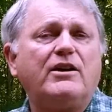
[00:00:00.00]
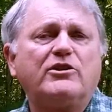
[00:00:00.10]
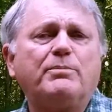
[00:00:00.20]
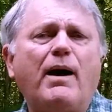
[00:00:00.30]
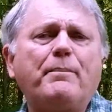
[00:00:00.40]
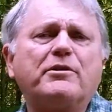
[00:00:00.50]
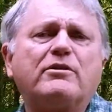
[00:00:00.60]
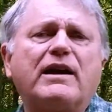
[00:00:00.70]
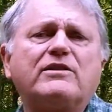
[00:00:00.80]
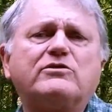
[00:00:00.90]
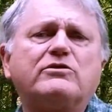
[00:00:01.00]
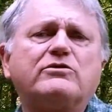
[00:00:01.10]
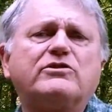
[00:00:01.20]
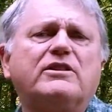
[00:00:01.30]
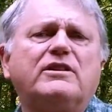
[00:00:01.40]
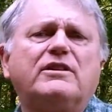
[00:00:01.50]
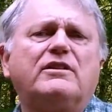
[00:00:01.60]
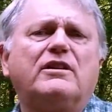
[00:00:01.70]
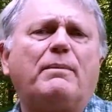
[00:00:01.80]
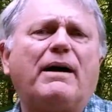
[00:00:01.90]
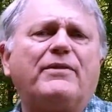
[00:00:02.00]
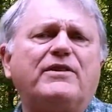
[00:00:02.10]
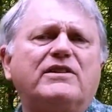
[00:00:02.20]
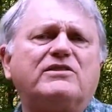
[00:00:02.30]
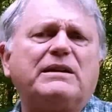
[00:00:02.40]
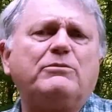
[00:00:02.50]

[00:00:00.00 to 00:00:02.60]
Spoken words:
The popular answers about this